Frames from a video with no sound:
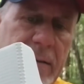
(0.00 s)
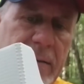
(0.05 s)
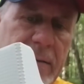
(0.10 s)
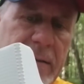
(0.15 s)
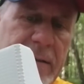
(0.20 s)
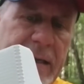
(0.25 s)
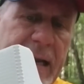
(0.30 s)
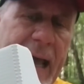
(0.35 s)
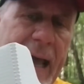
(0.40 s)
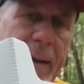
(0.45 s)

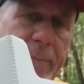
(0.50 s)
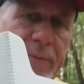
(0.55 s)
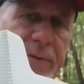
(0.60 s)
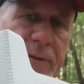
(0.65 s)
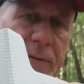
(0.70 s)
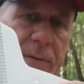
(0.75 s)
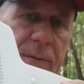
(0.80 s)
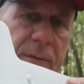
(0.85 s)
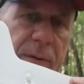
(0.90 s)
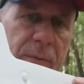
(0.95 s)

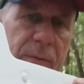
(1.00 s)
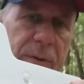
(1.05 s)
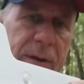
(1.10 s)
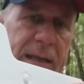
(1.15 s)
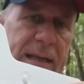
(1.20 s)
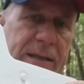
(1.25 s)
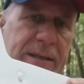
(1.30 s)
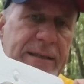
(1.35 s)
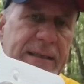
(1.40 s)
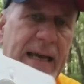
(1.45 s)
snaps on
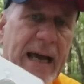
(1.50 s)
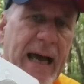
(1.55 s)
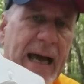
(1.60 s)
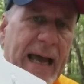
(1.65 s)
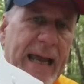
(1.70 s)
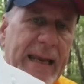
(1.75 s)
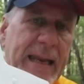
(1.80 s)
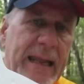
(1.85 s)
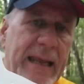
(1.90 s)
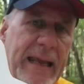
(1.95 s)
each
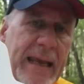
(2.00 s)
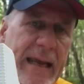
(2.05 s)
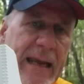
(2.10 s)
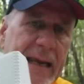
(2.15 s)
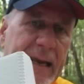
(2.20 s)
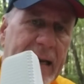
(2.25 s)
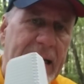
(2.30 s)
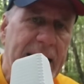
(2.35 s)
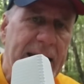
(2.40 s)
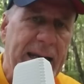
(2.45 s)
side,
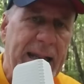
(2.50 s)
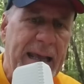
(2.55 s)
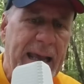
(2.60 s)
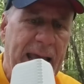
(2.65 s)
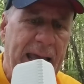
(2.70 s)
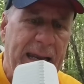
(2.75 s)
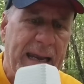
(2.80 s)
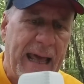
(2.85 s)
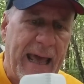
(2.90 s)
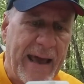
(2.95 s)
they
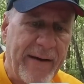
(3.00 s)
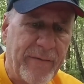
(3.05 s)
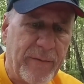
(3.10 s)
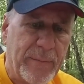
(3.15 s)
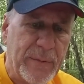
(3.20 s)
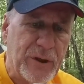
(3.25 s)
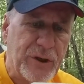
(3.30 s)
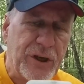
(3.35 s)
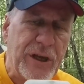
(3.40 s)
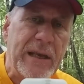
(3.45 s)
had to have a
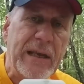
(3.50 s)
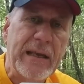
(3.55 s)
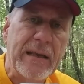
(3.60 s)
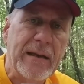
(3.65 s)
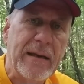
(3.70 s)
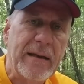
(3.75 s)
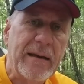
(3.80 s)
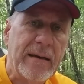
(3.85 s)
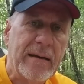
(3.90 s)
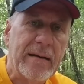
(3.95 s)

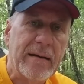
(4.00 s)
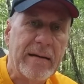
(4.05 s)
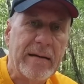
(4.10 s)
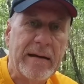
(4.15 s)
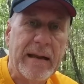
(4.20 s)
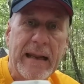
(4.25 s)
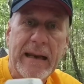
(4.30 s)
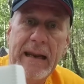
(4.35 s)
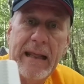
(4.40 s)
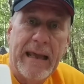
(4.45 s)
machine,
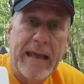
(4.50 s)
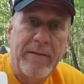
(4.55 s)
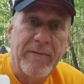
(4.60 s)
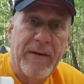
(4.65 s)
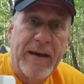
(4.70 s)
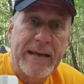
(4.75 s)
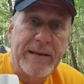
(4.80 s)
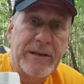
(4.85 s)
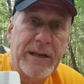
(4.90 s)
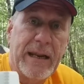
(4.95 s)
and they
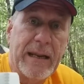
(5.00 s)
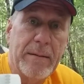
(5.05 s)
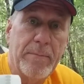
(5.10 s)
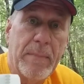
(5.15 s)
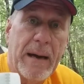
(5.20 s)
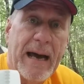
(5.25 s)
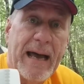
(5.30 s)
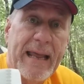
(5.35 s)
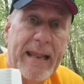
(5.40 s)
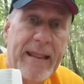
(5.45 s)
invested in
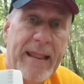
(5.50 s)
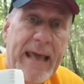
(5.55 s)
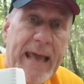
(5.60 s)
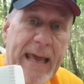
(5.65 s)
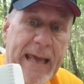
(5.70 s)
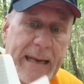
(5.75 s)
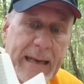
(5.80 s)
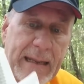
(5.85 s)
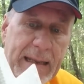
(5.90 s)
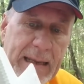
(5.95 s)
buying
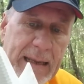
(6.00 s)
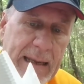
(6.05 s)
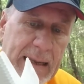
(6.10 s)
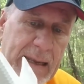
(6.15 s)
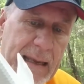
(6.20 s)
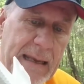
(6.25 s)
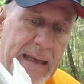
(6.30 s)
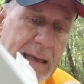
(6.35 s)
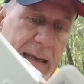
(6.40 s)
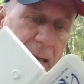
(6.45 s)
that.
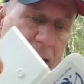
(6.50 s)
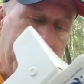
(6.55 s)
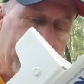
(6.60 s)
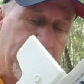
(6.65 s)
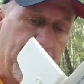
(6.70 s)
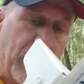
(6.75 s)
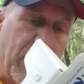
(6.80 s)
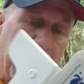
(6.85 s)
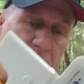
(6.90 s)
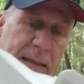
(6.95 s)

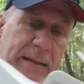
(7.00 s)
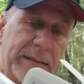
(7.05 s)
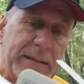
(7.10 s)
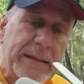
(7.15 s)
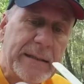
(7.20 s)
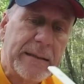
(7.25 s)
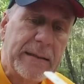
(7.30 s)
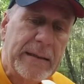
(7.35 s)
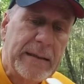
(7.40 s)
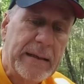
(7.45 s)
Plus
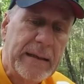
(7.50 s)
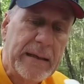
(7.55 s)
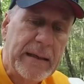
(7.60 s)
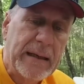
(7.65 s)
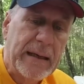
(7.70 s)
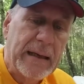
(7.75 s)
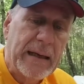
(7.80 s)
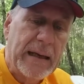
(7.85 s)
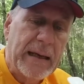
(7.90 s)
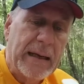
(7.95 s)

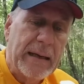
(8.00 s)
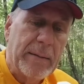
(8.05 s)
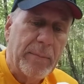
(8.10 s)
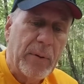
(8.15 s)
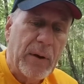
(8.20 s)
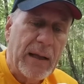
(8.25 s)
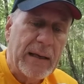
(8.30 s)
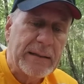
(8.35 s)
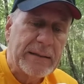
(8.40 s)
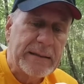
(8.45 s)

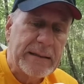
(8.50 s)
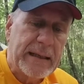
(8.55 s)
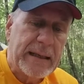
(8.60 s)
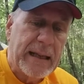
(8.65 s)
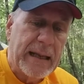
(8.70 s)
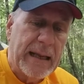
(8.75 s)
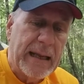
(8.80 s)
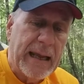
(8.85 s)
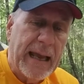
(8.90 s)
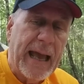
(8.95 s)

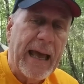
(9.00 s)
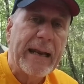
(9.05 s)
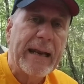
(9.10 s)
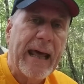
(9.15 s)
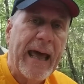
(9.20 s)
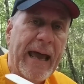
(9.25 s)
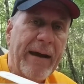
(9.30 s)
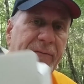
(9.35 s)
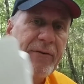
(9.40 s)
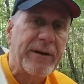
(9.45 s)
they had to
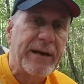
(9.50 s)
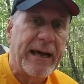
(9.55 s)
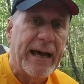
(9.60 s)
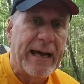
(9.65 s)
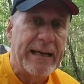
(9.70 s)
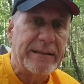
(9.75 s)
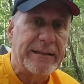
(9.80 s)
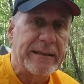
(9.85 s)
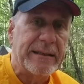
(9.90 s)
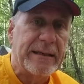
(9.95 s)

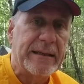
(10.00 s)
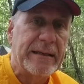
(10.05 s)
advertise it.